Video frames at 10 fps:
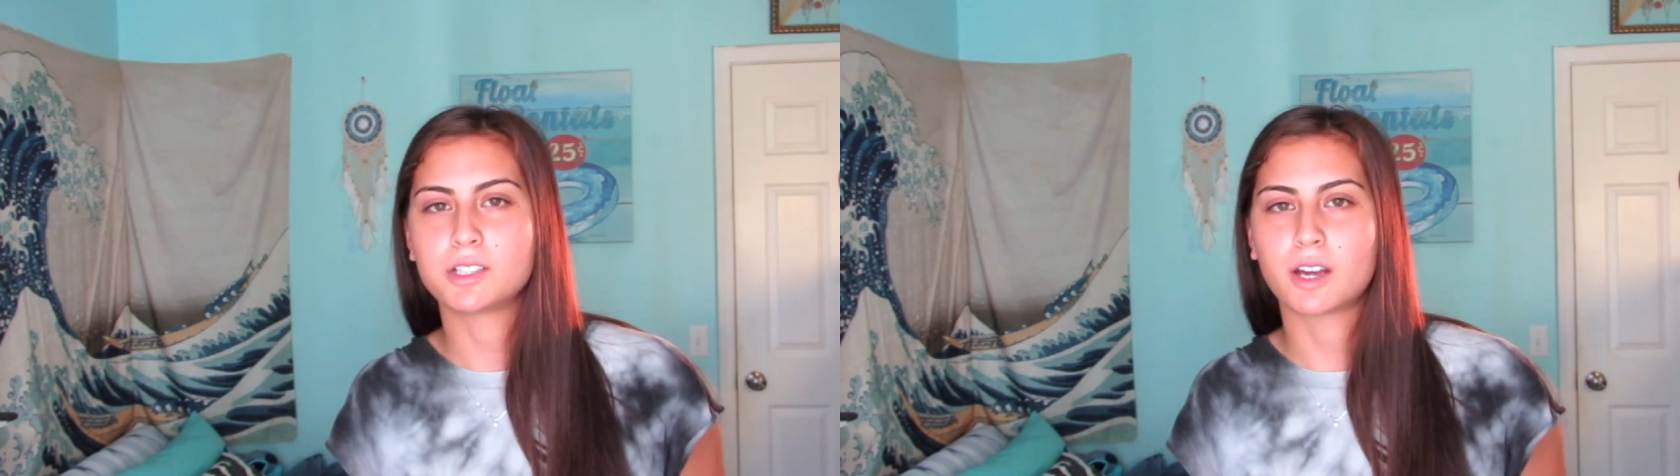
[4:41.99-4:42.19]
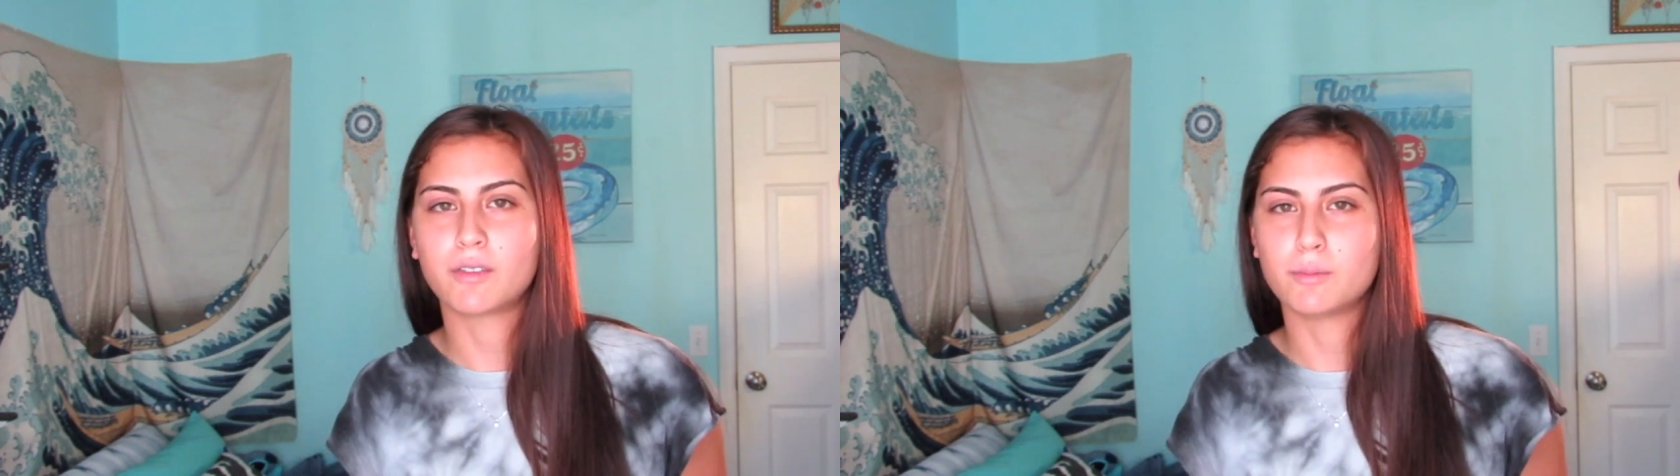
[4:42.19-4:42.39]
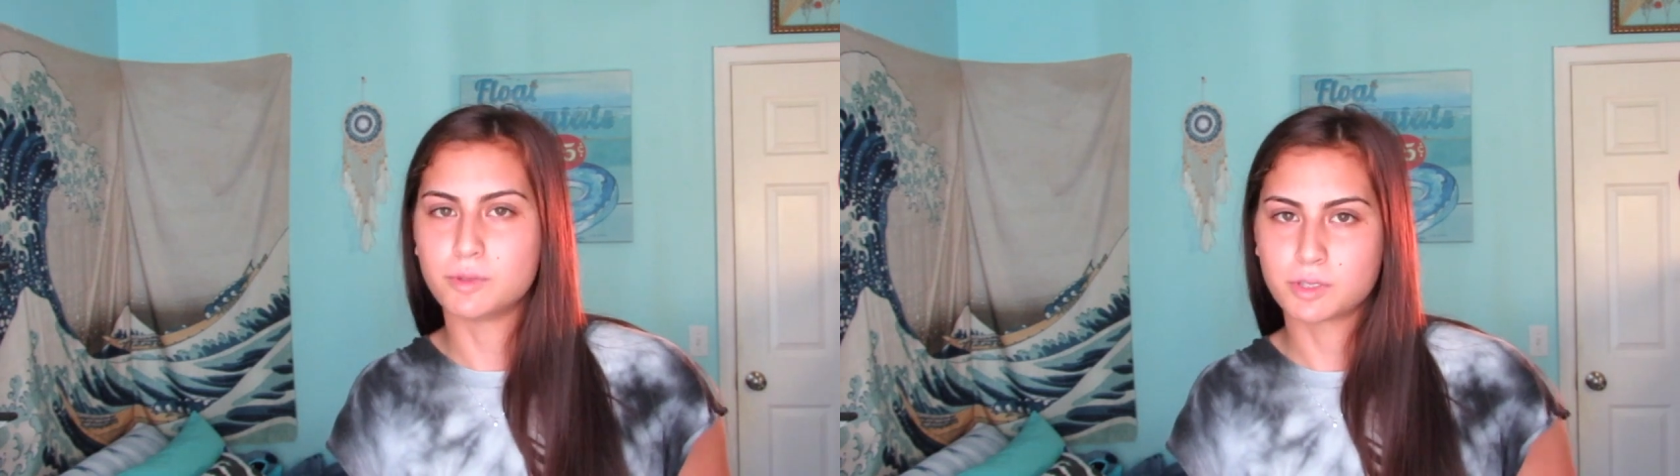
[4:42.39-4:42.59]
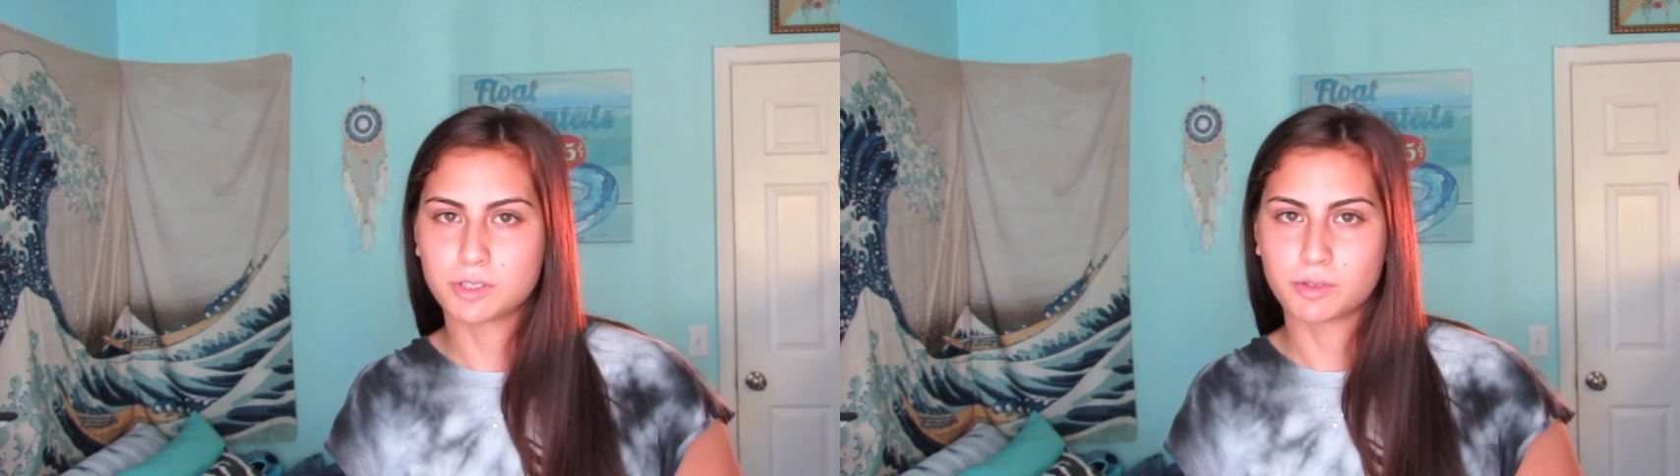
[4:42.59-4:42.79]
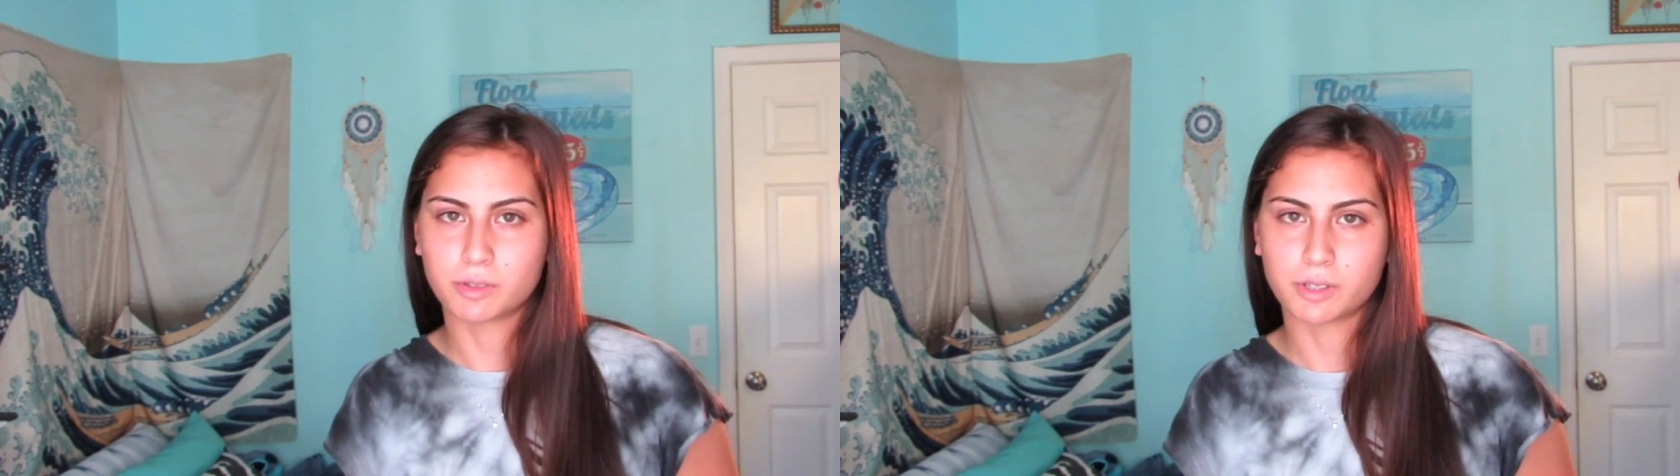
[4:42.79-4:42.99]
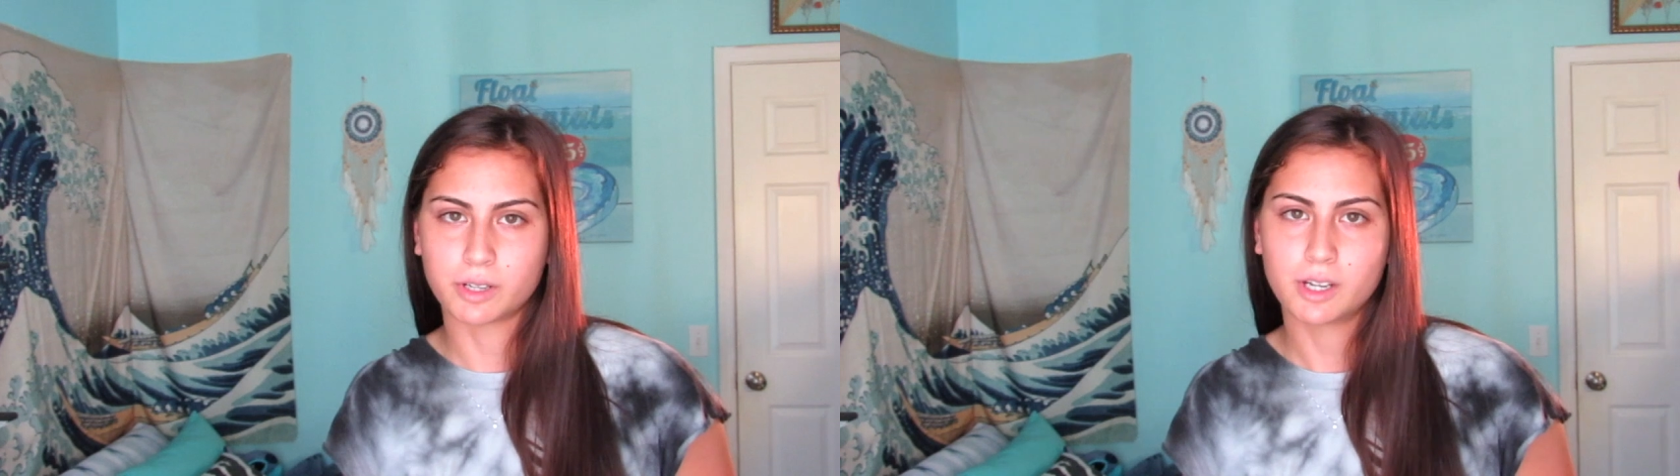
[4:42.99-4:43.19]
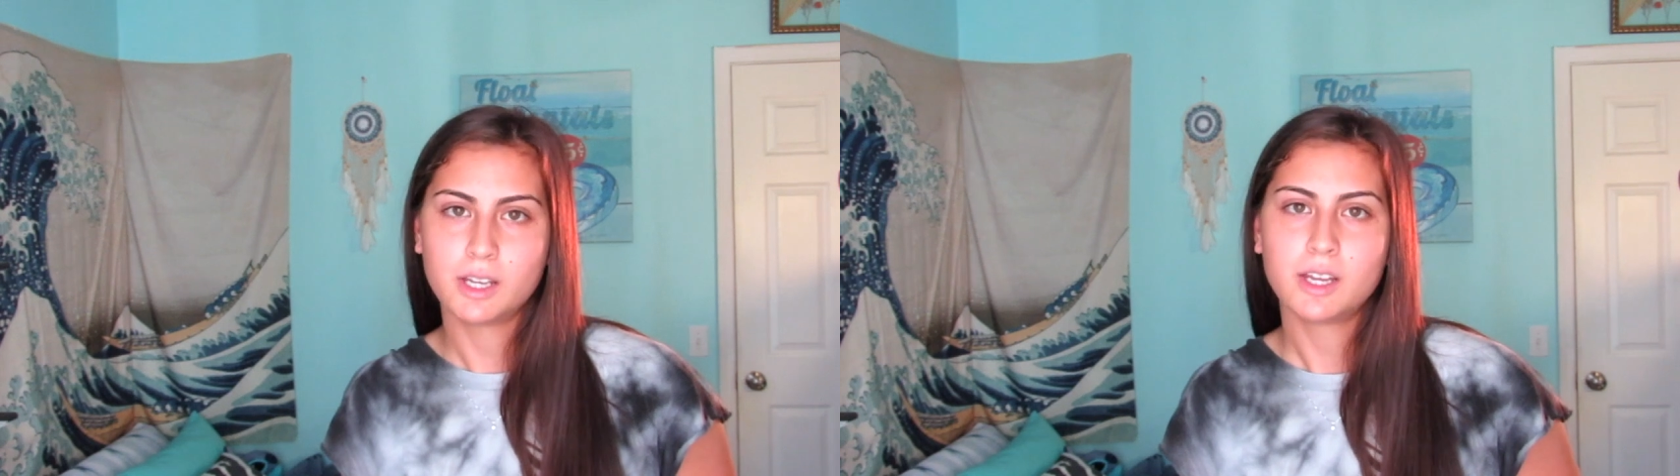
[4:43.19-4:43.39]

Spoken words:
I have a boost controller,